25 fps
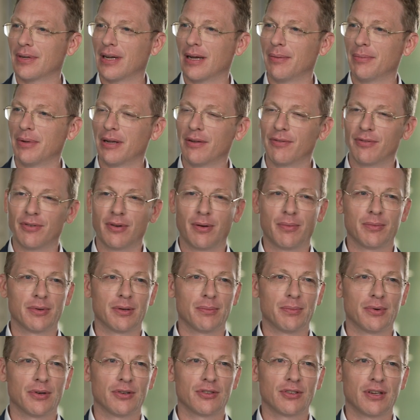coming from the
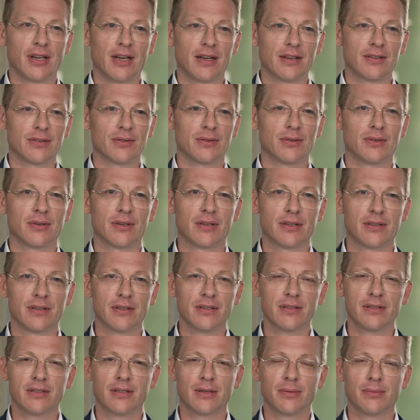Bosch Rexroth
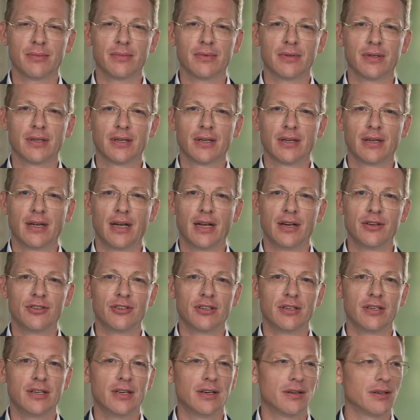System
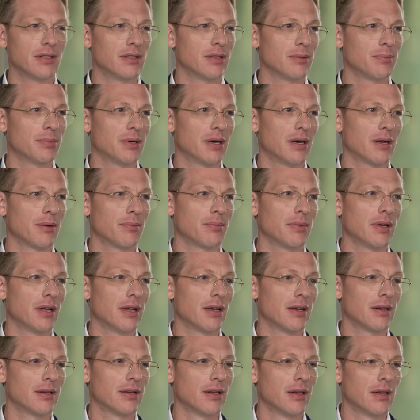Engineering
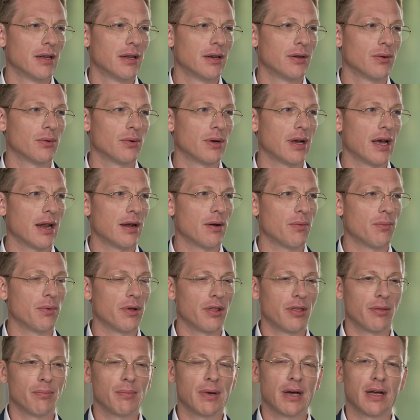Department. Together
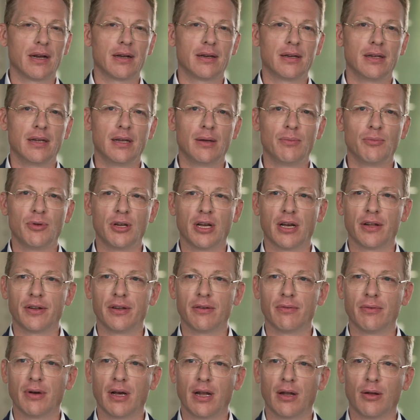with my team, we are
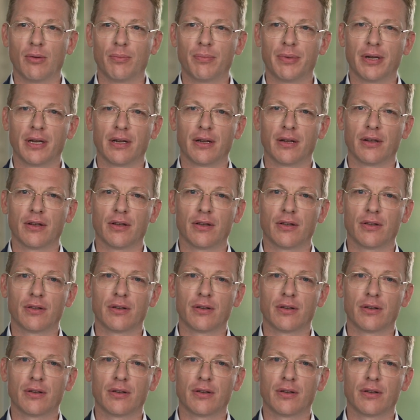developing